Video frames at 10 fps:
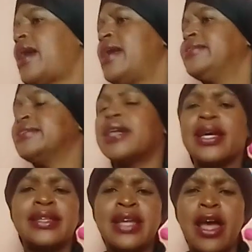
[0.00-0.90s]
and
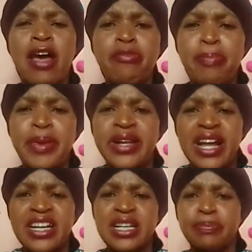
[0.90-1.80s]
they have been
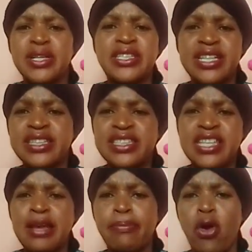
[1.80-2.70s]
repeating the
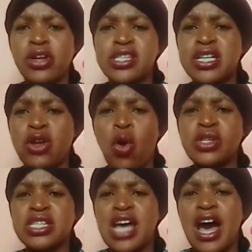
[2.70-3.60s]
same pattern
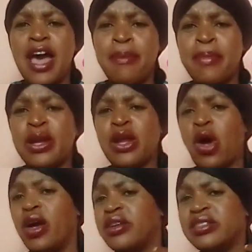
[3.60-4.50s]
all the time and
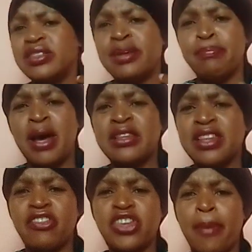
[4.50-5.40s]

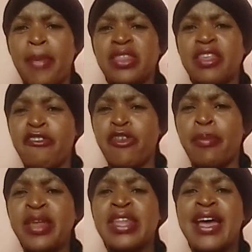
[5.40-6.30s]
month after month after
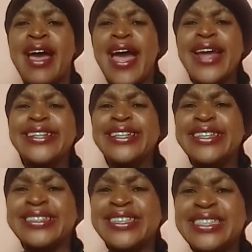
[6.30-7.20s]
month, and
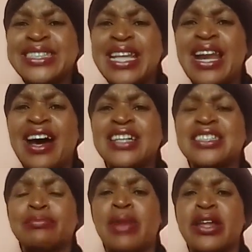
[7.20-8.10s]
this is the
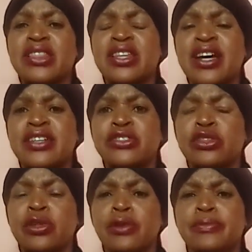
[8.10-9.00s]
last month, guys,
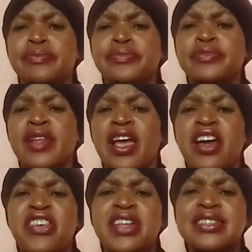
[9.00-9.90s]

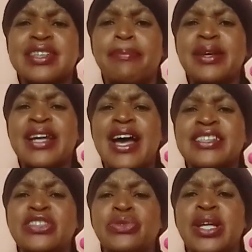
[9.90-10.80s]
if that somebody
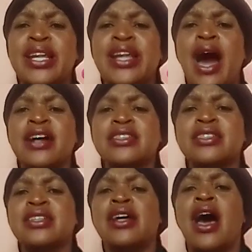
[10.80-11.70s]
hasn't really
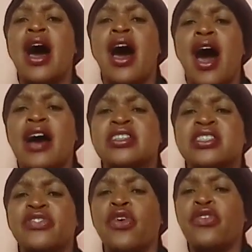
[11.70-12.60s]

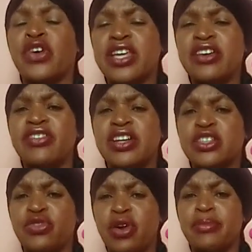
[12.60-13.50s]
asked for
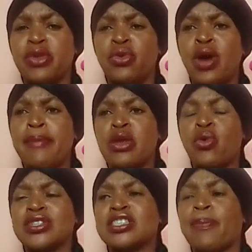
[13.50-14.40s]
forgiveness from you, I
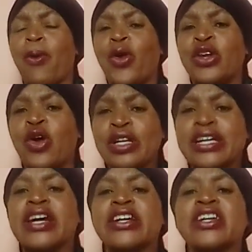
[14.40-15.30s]
mean, what's the point on
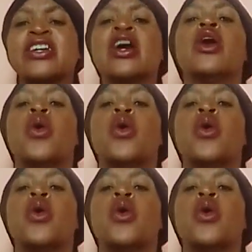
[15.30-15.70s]
carrying